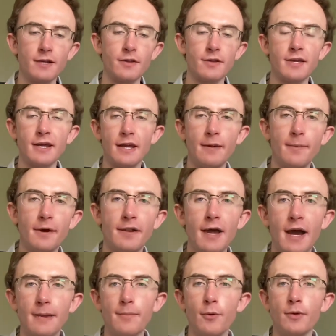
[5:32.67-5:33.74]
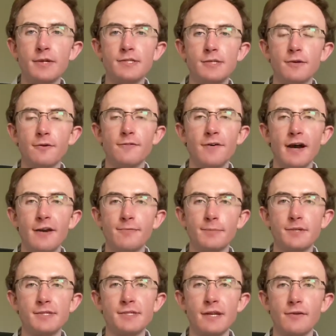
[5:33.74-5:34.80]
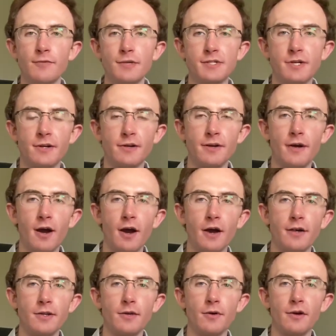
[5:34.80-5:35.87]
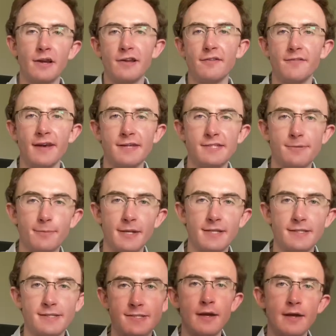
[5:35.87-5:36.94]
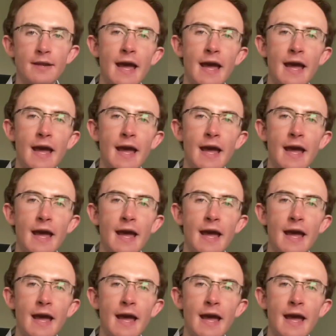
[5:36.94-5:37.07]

You're looking at about 9.25% return on your investment.